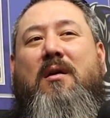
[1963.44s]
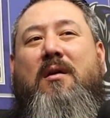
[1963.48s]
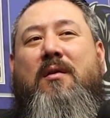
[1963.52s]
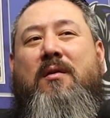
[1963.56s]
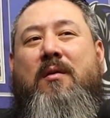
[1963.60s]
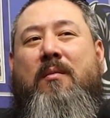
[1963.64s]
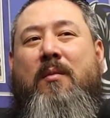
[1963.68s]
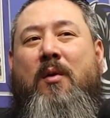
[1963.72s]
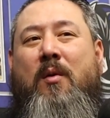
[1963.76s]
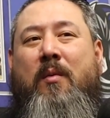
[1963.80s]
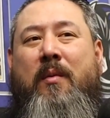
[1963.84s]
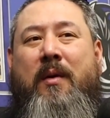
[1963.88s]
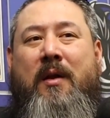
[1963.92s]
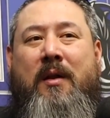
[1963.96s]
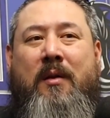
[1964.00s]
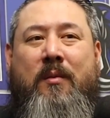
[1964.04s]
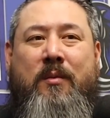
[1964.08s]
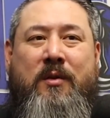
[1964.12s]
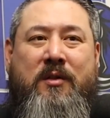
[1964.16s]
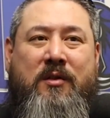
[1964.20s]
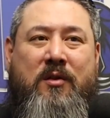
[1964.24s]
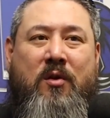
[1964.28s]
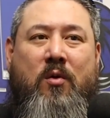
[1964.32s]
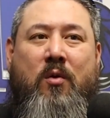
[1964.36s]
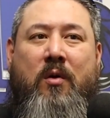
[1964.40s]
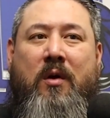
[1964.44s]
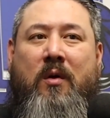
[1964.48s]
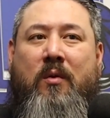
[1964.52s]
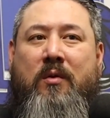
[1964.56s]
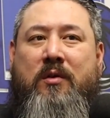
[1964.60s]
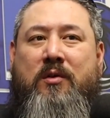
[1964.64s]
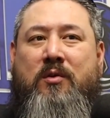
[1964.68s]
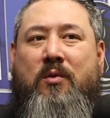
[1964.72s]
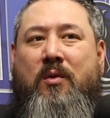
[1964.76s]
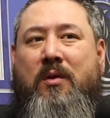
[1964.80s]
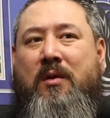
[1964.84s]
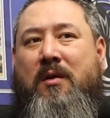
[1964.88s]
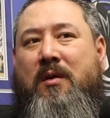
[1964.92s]
the momentum is going
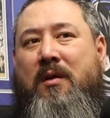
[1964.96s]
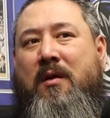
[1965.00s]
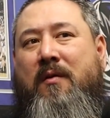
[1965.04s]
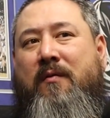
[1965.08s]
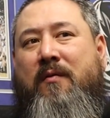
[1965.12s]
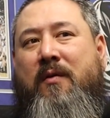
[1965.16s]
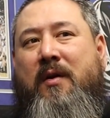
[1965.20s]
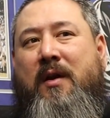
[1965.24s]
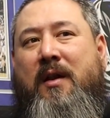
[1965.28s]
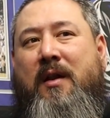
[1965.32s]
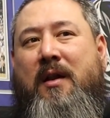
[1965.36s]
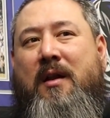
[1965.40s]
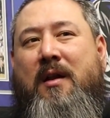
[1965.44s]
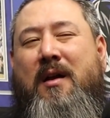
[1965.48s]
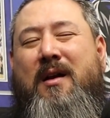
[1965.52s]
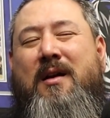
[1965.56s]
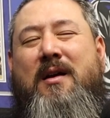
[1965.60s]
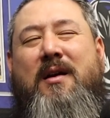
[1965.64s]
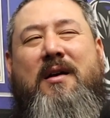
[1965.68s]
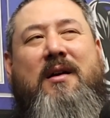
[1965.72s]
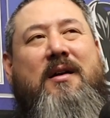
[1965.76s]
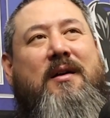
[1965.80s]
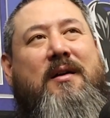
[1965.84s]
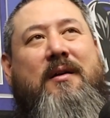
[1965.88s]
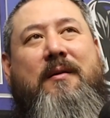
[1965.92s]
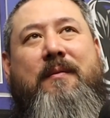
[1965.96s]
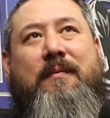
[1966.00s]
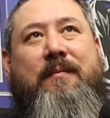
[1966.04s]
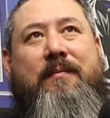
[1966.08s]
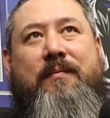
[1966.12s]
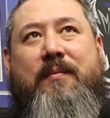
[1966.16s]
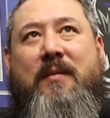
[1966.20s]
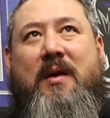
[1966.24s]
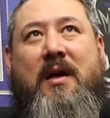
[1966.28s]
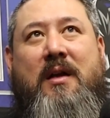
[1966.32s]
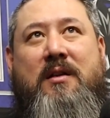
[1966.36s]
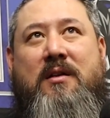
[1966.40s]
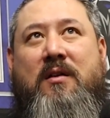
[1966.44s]
with Jordan Love right now.
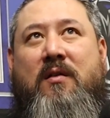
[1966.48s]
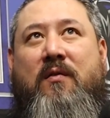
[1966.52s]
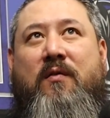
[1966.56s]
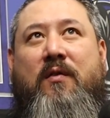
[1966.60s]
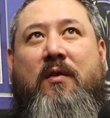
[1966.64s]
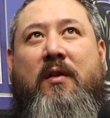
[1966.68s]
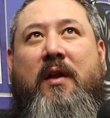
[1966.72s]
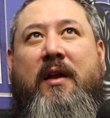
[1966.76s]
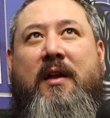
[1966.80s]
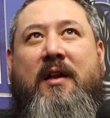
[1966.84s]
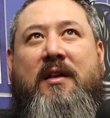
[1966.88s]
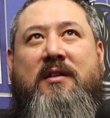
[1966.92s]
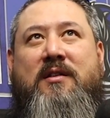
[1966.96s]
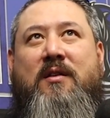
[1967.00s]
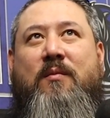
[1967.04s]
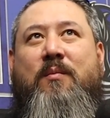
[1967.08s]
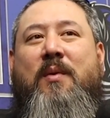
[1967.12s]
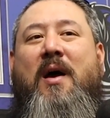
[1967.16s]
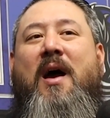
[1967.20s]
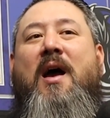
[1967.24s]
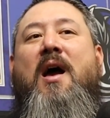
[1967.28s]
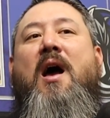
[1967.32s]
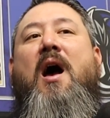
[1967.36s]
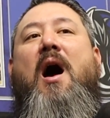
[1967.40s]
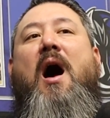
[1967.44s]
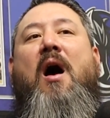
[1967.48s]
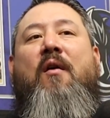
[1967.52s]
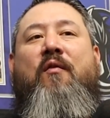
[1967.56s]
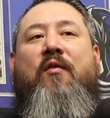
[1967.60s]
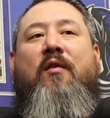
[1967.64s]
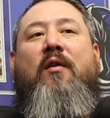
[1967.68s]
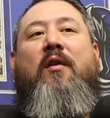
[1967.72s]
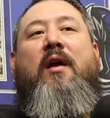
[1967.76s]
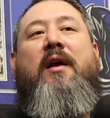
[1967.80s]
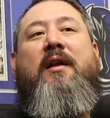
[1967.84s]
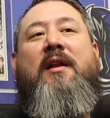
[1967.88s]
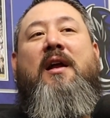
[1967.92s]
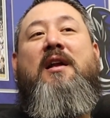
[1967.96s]
I just feel like
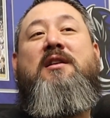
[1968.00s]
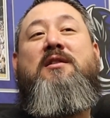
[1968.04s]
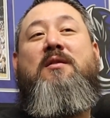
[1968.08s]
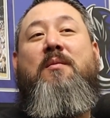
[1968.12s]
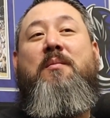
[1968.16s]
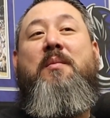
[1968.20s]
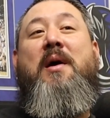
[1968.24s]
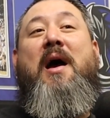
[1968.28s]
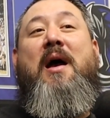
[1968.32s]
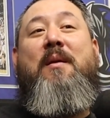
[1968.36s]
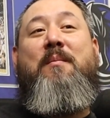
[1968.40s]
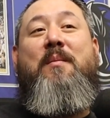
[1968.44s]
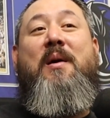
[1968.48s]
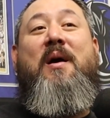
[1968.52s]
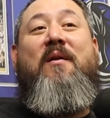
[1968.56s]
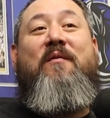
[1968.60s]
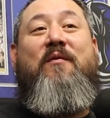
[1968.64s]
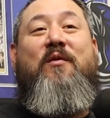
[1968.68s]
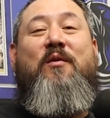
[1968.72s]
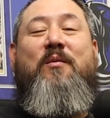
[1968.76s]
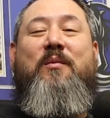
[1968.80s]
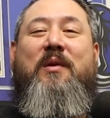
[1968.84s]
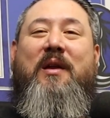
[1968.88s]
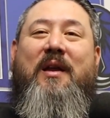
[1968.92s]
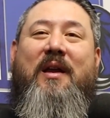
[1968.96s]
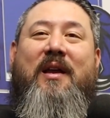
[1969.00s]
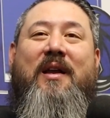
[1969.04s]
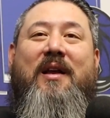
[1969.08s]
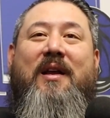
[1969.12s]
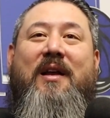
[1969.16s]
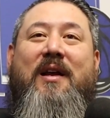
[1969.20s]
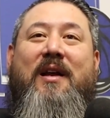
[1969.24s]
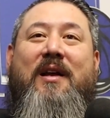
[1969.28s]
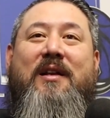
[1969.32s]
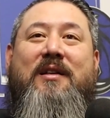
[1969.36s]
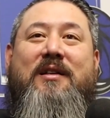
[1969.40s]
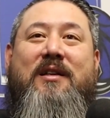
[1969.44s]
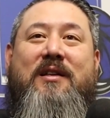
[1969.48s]
that's a bad bet for me
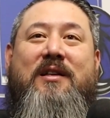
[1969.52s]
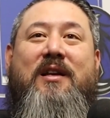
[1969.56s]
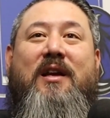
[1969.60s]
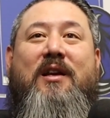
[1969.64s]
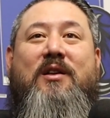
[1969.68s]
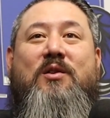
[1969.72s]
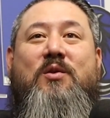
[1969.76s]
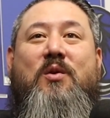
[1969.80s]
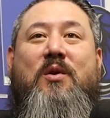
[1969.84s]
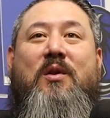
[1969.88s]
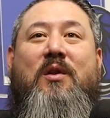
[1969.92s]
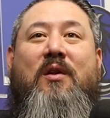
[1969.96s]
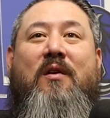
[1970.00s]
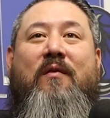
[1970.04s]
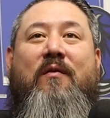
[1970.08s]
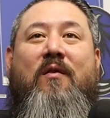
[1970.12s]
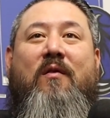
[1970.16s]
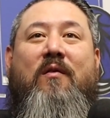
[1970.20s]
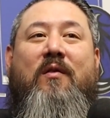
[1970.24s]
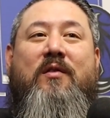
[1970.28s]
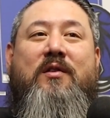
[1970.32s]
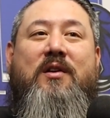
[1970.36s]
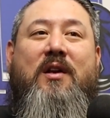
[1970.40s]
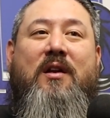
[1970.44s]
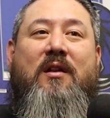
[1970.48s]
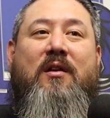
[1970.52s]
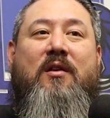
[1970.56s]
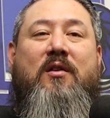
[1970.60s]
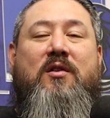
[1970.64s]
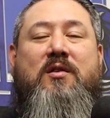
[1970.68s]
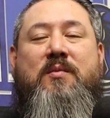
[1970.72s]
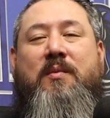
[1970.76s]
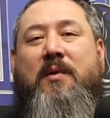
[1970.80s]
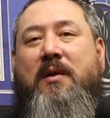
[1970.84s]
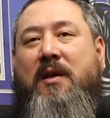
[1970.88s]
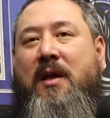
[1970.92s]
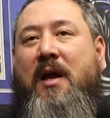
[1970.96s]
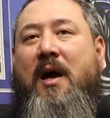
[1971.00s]
to take Jordan Love over Jalen
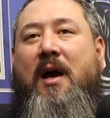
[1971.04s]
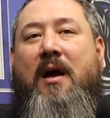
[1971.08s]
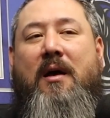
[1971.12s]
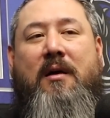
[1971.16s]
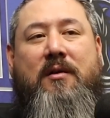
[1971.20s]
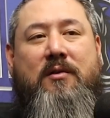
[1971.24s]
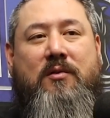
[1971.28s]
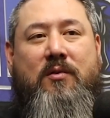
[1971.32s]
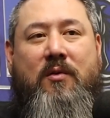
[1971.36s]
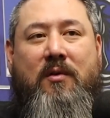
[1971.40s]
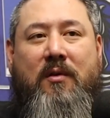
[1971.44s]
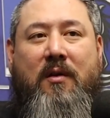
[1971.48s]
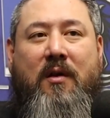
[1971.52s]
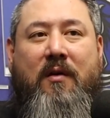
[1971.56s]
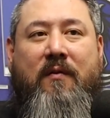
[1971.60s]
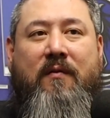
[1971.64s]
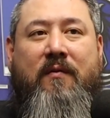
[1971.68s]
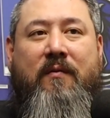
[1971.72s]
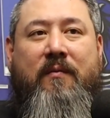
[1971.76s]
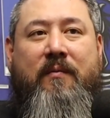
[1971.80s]
Hurts. But yeah, Jordan Love.